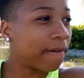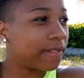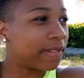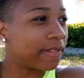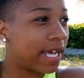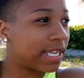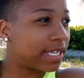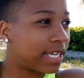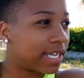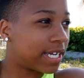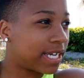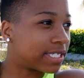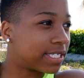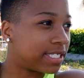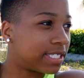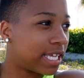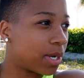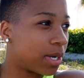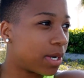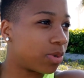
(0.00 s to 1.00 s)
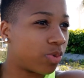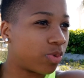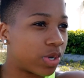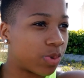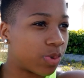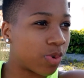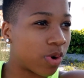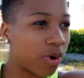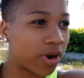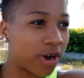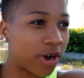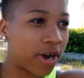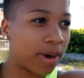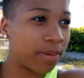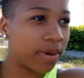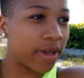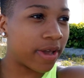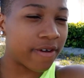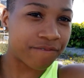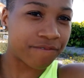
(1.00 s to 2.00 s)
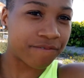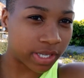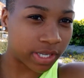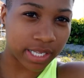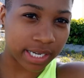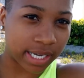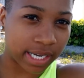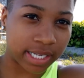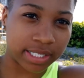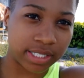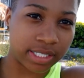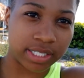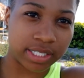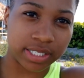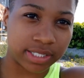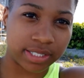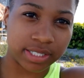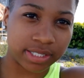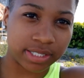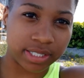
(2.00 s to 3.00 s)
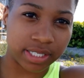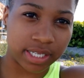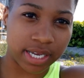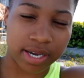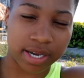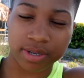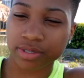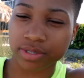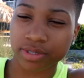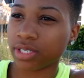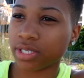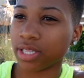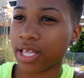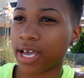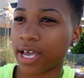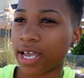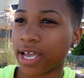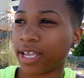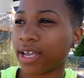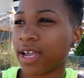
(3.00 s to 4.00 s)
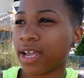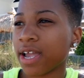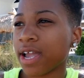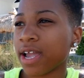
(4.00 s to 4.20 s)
that next day when we woke up, it felt like I didn't exist in the house. Like,